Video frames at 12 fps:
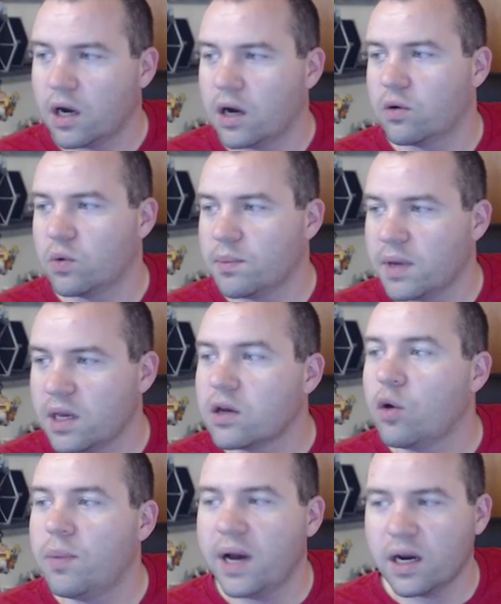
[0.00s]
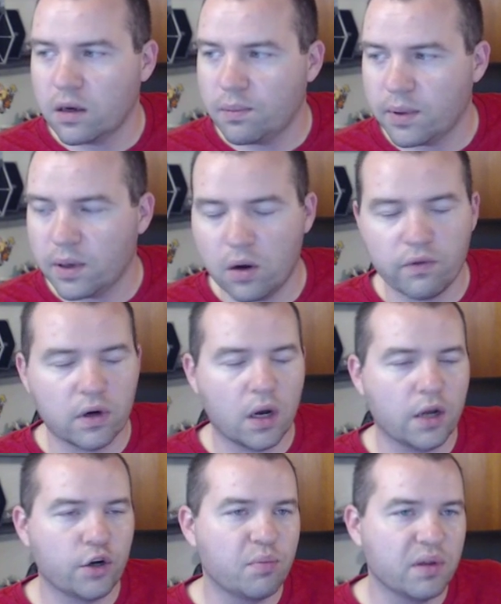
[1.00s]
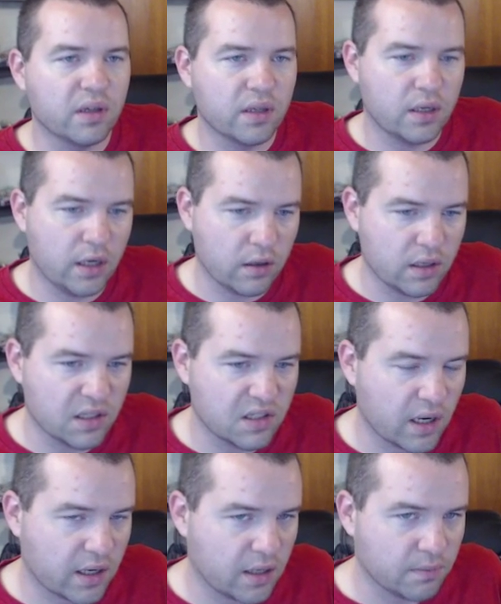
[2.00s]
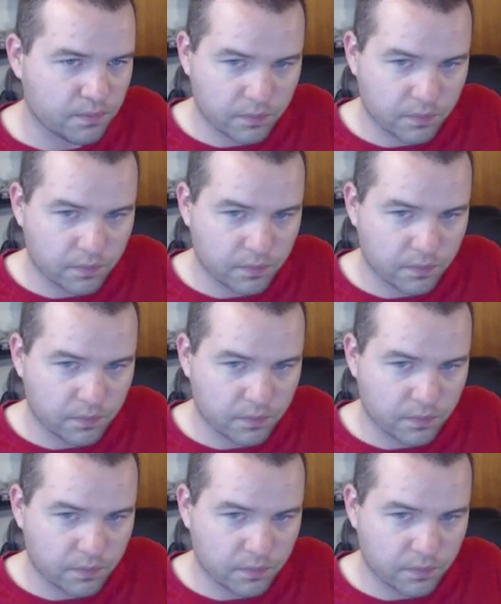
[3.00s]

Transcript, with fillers: We may go back up over 100 billion here any second.